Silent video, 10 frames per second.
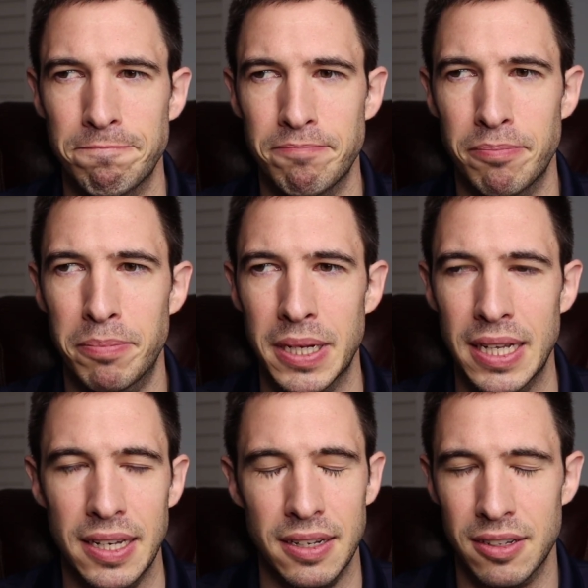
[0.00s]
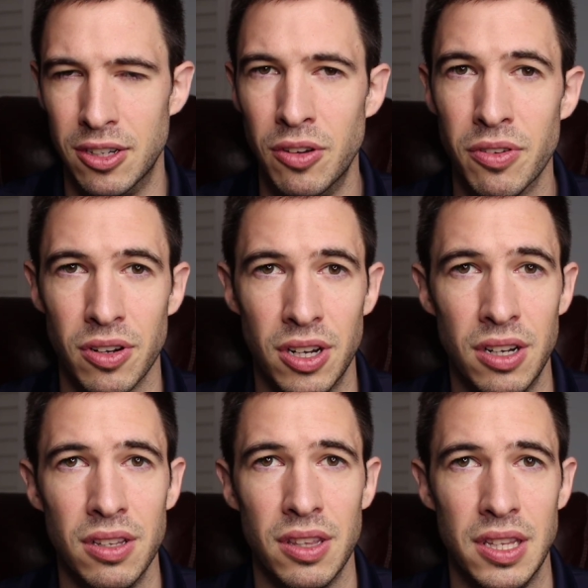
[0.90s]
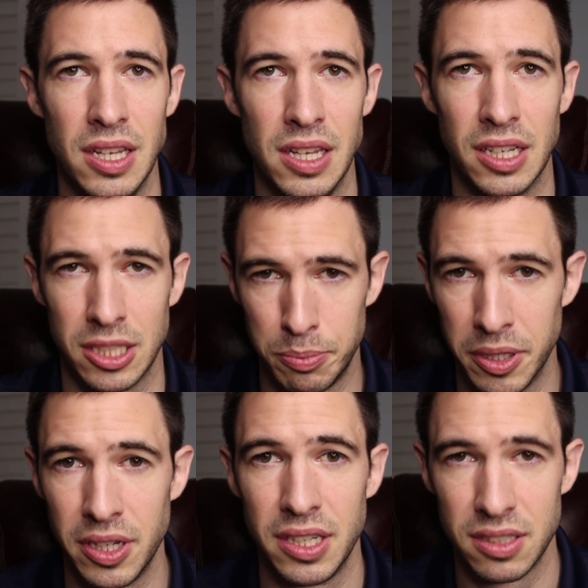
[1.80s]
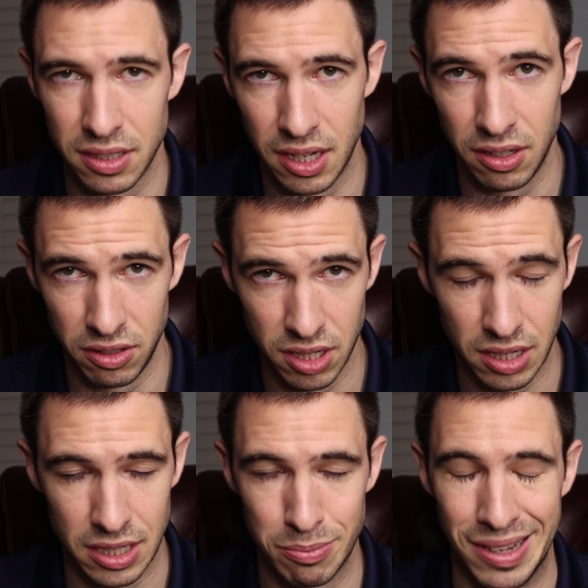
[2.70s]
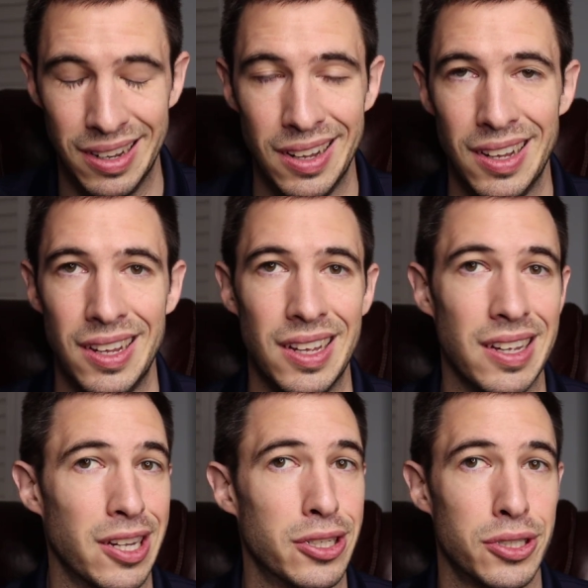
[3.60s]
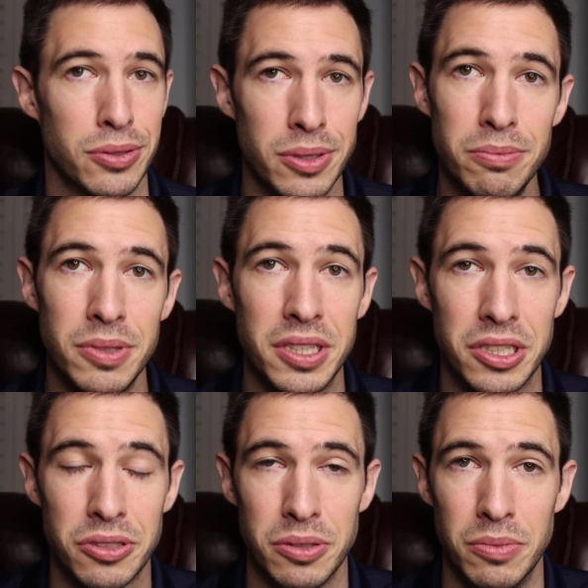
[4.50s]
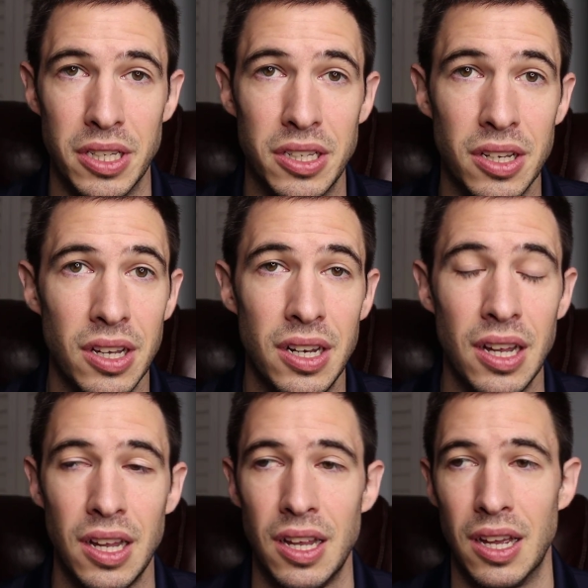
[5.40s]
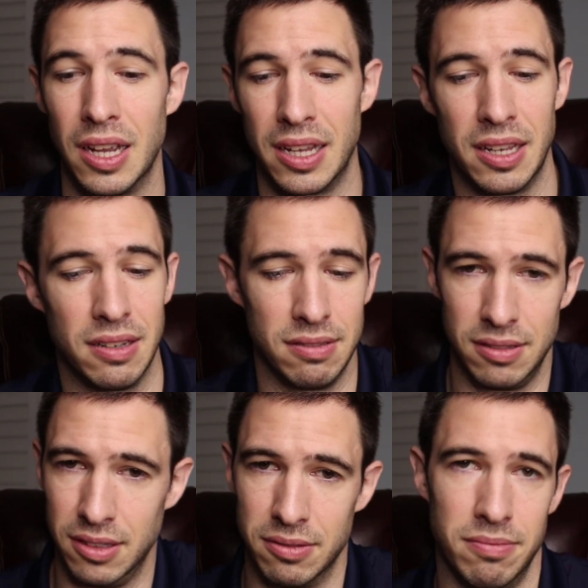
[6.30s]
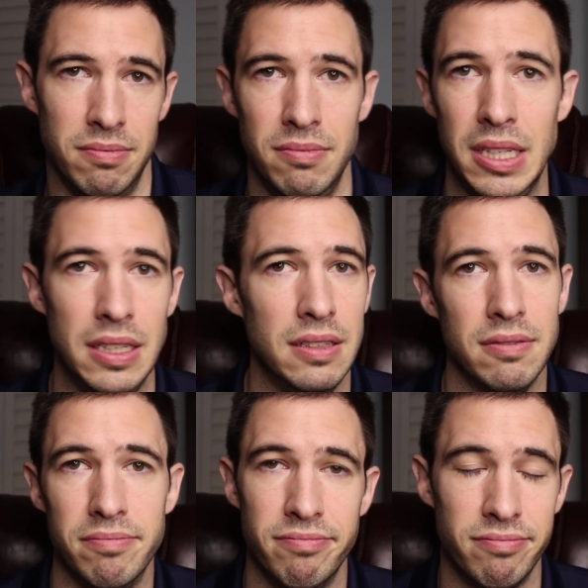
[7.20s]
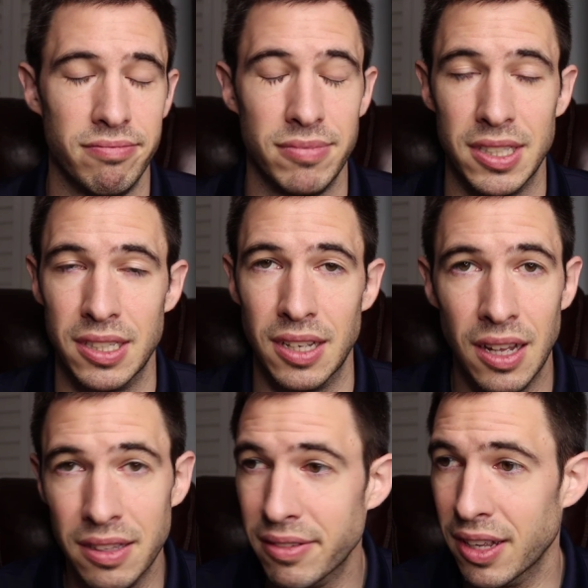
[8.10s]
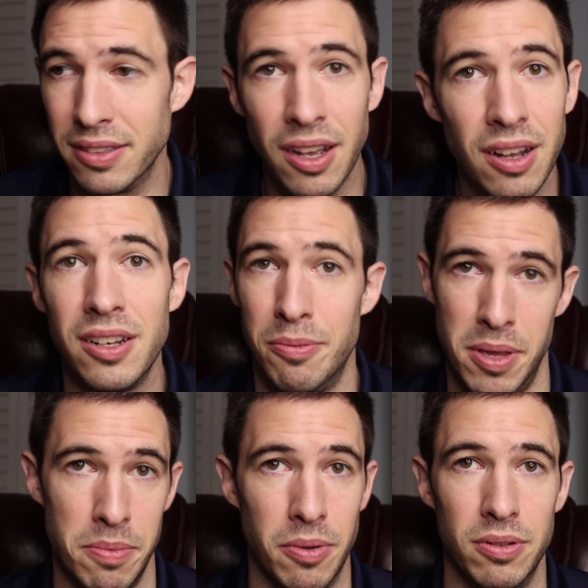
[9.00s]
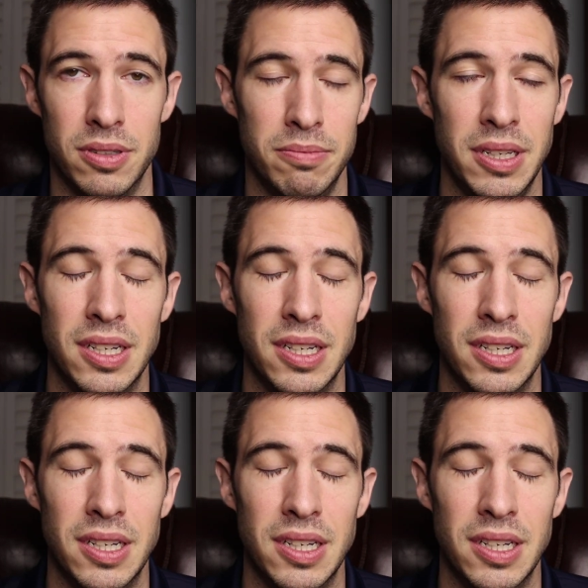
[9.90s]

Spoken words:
but overall the experience on HelloTalk has been extremely, extremely good. I can meet a ton of people